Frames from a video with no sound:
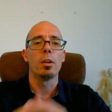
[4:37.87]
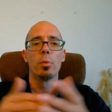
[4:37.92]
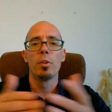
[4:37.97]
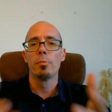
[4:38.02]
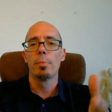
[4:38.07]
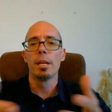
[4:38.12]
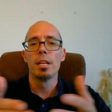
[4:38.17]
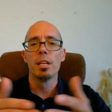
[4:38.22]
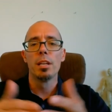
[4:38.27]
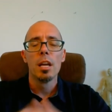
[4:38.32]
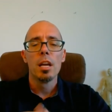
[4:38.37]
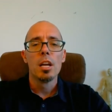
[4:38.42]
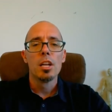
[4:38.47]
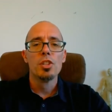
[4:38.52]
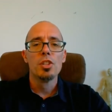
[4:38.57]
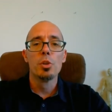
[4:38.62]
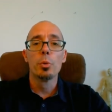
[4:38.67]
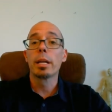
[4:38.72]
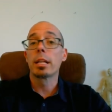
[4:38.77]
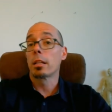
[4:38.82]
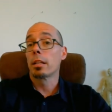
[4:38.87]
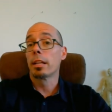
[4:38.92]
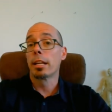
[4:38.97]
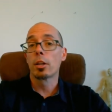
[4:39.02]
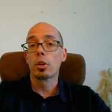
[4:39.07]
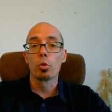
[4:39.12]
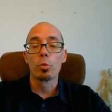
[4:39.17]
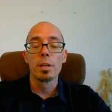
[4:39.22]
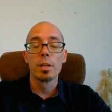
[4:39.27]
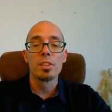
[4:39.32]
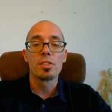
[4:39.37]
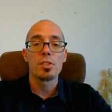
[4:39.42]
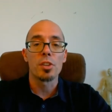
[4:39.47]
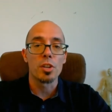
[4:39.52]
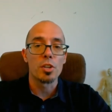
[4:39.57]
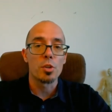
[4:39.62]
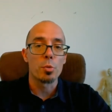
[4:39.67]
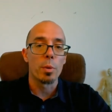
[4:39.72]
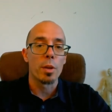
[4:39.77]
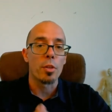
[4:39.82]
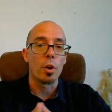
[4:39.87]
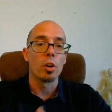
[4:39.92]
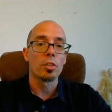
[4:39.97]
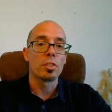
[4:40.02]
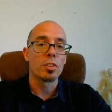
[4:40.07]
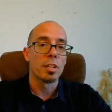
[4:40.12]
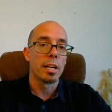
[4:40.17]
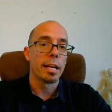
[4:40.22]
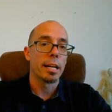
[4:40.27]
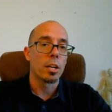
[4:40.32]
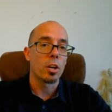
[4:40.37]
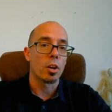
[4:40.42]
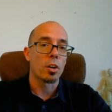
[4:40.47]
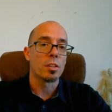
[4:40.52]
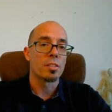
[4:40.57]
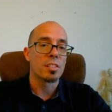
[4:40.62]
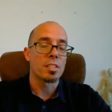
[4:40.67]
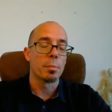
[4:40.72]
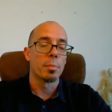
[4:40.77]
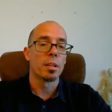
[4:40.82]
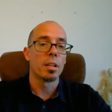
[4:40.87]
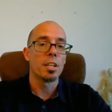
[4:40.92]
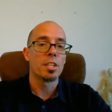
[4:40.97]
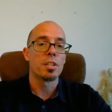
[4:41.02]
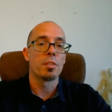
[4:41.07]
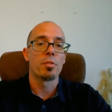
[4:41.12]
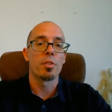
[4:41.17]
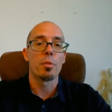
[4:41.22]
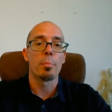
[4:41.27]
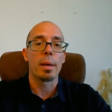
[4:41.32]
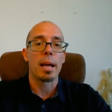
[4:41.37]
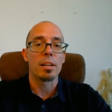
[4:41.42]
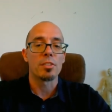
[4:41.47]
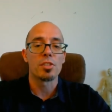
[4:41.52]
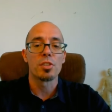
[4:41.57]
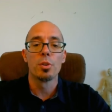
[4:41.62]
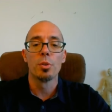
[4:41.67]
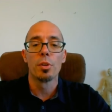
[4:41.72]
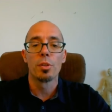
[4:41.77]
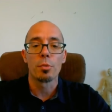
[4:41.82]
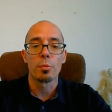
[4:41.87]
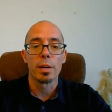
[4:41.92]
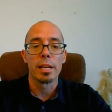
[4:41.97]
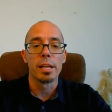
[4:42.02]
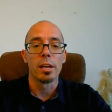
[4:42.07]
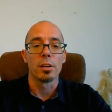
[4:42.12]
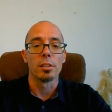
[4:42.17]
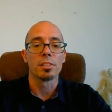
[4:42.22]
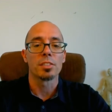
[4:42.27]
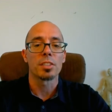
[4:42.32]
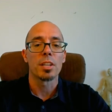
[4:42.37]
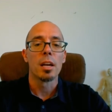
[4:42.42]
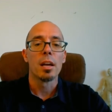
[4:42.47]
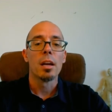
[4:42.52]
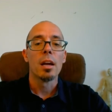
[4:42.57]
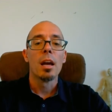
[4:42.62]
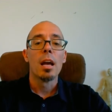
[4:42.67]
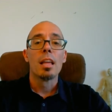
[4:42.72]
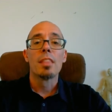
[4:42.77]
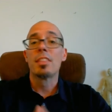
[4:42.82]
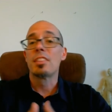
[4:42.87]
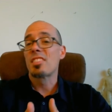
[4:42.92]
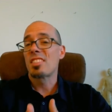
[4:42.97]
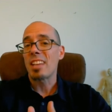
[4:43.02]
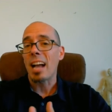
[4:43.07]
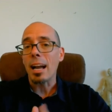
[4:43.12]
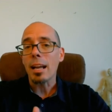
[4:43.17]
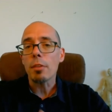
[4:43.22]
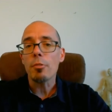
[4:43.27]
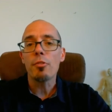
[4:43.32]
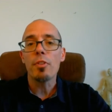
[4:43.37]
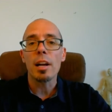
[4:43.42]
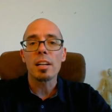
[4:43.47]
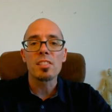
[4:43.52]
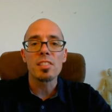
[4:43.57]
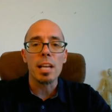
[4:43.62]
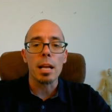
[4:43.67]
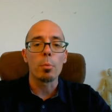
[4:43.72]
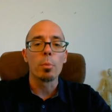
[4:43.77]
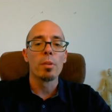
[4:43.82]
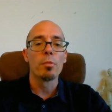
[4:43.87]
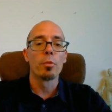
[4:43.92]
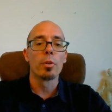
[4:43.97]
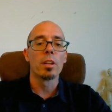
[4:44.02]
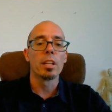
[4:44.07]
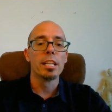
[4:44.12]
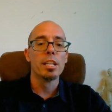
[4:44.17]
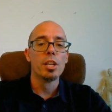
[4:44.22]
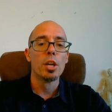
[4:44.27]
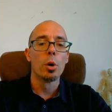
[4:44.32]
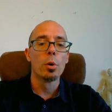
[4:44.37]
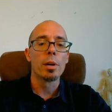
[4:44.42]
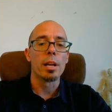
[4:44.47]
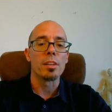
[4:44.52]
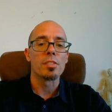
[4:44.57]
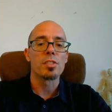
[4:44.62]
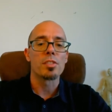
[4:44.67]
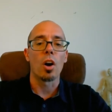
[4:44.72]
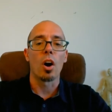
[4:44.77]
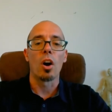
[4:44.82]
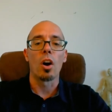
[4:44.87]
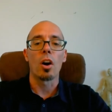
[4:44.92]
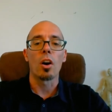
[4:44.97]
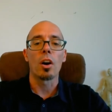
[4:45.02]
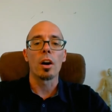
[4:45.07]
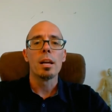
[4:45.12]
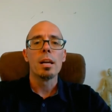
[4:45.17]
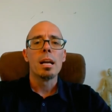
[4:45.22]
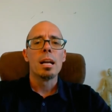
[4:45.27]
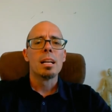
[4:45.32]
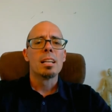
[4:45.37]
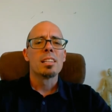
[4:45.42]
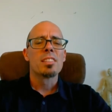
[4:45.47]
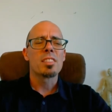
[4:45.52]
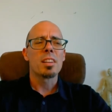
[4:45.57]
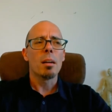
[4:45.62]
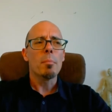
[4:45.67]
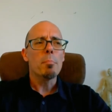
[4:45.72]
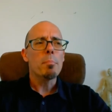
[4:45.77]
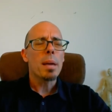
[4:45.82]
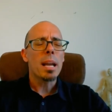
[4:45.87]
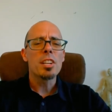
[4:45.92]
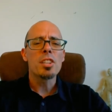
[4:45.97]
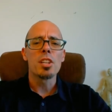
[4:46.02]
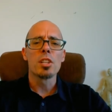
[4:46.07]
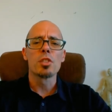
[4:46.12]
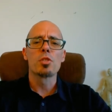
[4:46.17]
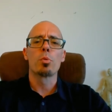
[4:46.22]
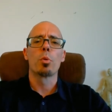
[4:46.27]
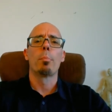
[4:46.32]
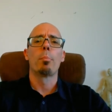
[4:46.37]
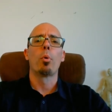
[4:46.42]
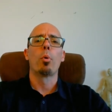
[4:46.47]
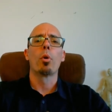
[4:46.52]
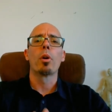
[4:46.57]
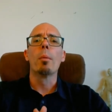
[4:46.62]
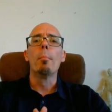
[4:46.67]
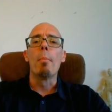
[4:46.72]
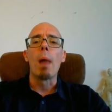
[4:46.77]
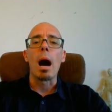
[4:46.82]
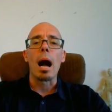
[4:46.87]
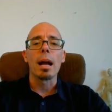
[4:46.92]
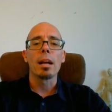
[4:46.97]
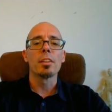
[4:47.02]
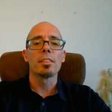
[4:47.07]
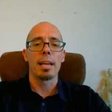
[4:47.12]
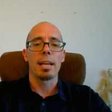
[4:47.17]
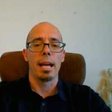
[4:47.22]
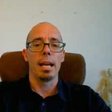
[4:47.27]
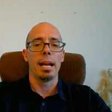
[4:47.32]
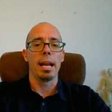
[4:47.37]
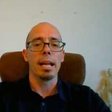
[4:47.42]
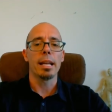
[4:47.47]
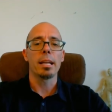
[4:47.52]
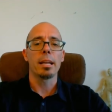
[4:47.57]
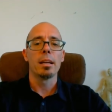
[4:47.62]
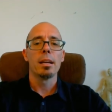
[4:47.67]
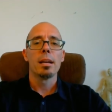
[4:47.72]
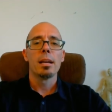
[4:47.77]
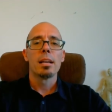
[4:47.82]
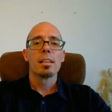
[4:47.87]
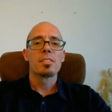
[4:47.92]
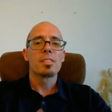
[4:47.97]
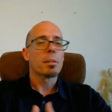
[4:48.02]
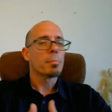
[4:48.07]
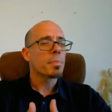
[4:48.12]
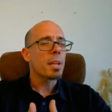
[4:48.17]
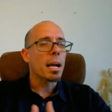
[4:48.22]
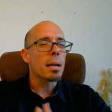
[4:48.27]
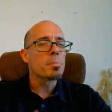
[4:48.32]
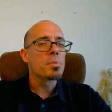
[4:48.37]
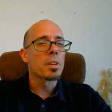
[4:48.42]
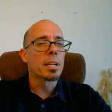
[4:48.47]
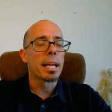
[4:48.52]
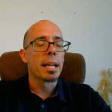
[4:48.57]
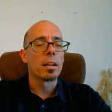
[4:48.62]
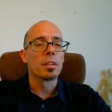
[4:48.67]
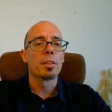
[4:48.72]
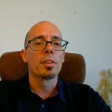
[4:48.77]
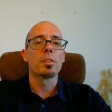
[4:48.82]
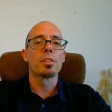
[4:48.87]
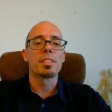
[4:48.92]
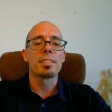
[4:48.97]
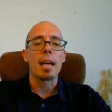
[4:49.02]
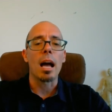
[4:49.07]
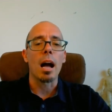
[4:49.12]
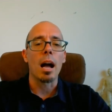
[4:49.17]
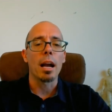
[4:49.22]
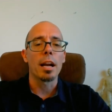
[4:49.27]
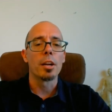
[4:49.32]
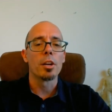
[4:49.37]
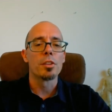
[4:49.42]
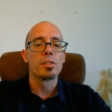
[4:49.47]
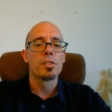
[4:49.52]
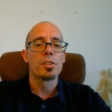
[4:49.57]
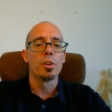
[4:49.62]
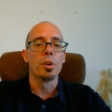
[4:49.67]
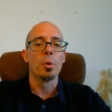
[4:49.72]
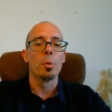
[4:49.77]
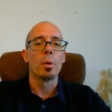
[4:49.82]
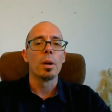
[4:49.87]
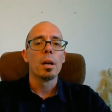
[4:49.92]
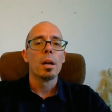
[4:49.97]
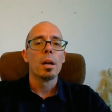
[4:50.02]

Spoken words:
We've been doing clinical research with alternating current stimulation for the past 2 to 3 years. The side effects that we've really noticed are some patients will report a mild headache. Sometimes they'll get a little tired too.